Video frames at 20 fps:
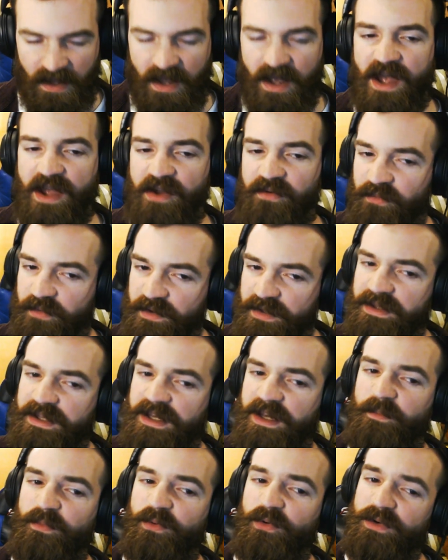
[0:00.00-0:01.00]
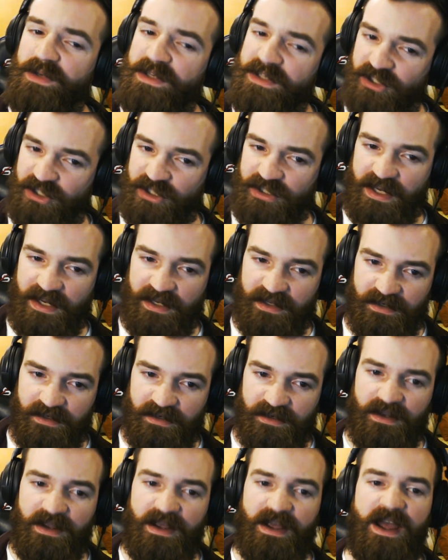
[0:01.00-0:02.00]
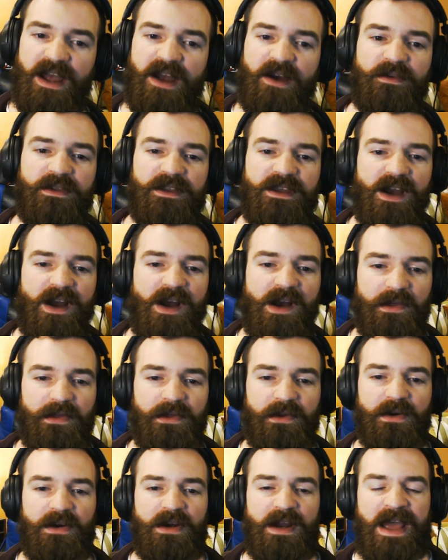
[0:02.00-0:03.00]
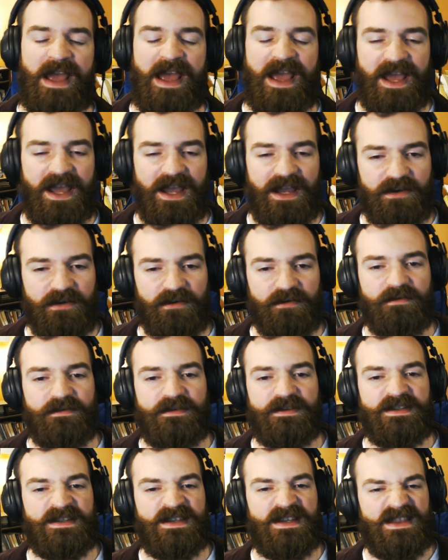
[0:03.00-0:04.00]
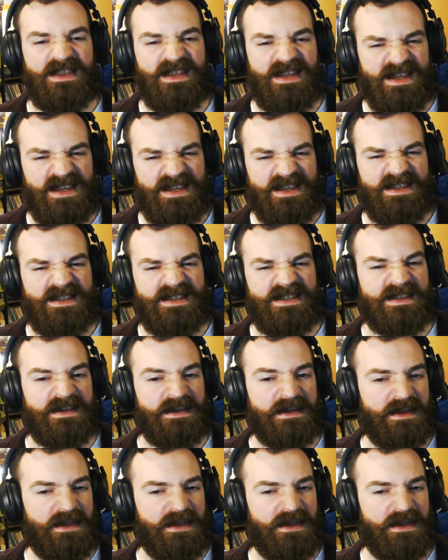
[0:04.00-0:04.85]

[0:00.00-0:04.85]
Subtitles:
I really appreciated how the author handles these